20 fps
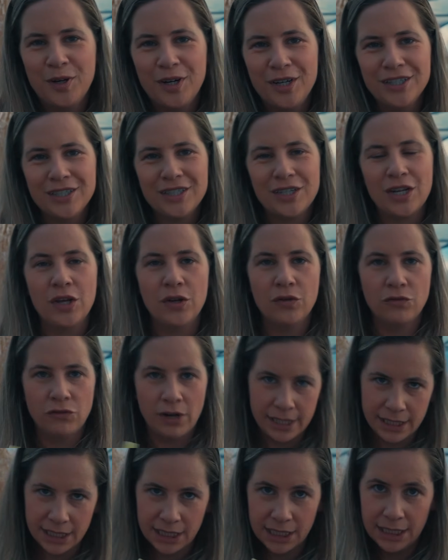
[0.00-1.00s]
part,
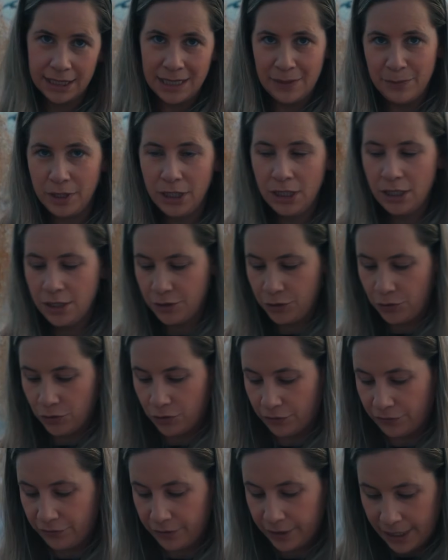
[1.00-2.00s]
writing the label. Do
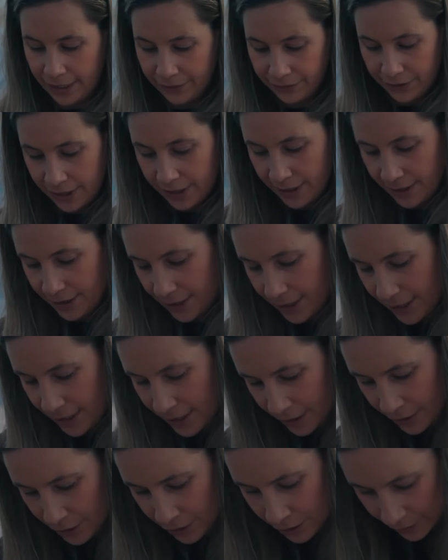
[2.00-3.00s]
not forget this
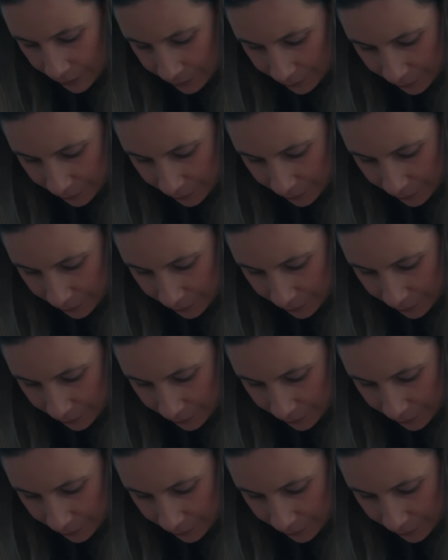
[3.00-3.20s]
stage,